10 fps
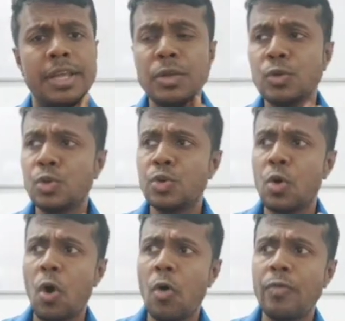Then you
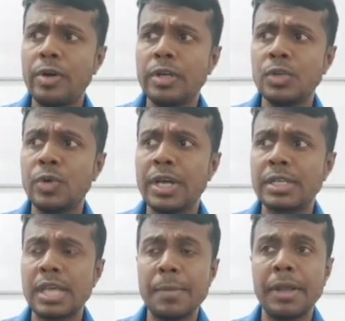should offer to
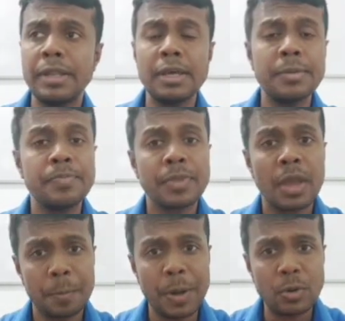examine
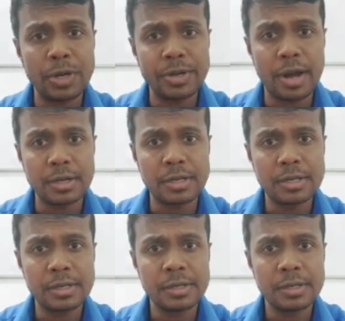the parotid duct.